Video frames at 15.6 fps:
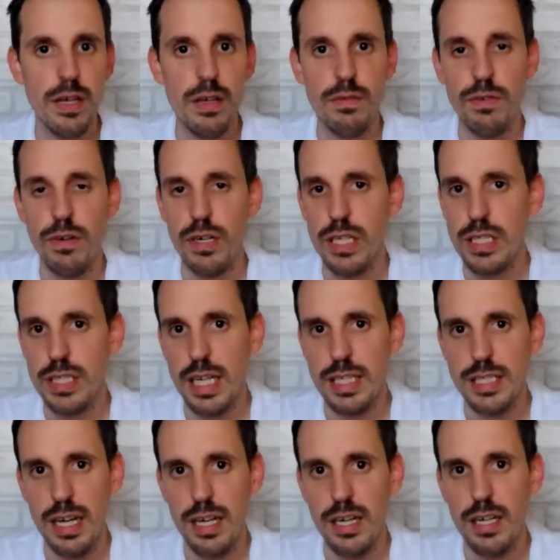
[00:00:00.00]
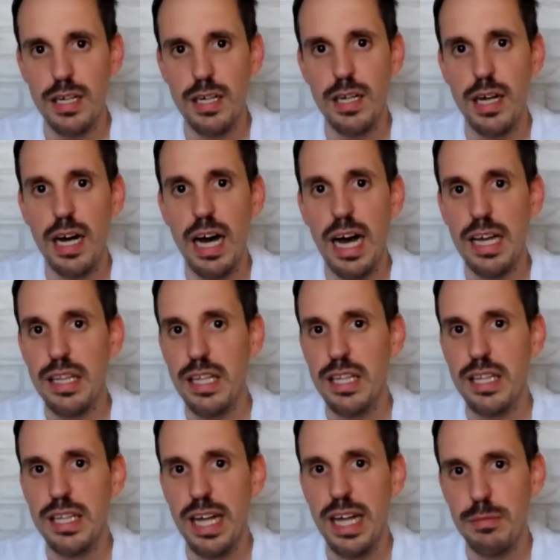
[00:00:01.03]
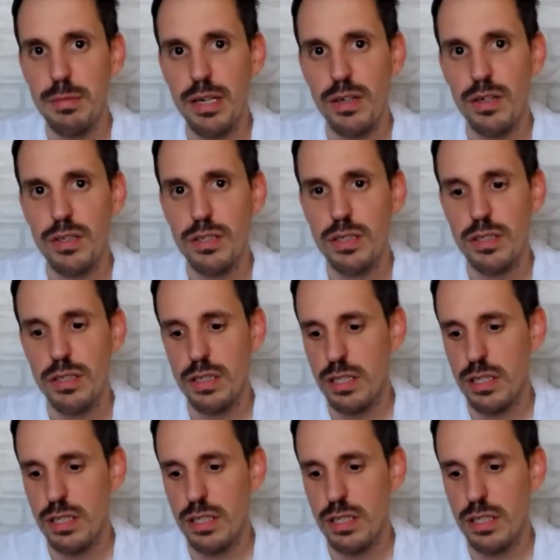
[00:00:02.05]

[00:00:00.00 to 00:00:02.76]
For instance, I did that because